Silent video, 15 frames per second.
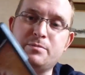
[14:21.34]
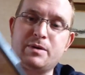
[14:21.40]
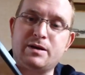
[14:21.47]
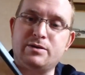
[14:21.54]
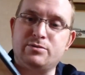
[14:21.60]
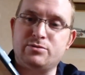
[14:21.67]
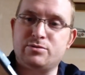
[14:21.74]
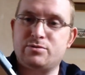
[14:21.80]
The
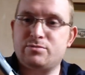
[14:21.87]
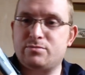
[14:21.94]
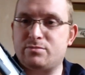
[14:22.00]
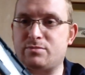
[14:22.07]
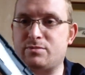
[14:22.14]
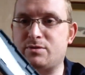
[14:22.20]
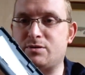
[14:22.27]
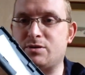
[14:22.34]
manual's
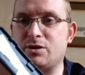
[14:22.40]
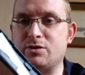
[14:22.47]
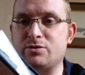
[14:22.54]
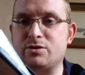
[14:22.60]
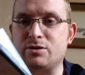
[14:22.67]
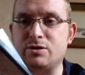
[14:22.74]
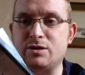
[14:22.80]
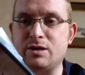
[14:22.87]

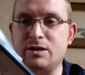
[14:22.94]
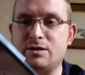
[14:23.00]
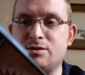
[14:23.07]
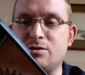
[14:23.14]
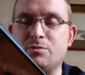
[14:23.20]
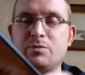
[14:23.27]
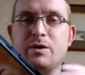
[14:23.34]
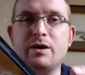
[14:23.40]
tucked underneath
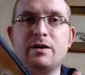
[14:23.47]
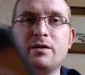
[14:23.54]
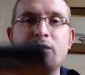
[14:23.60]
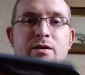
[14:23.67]
somewhere.